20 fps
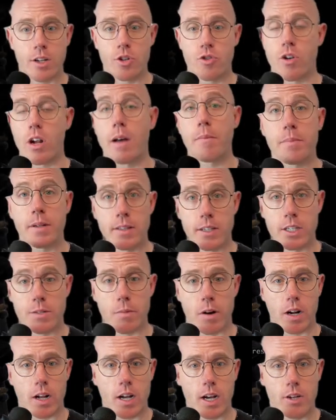drop in the
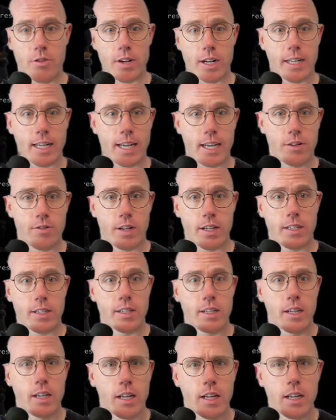smart contract address,
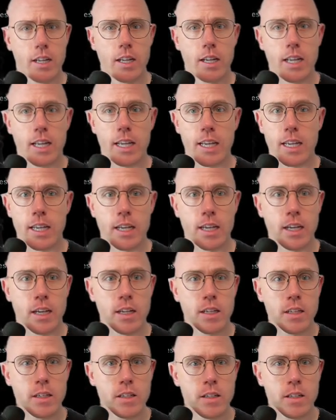
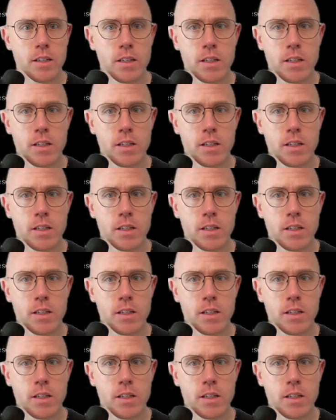and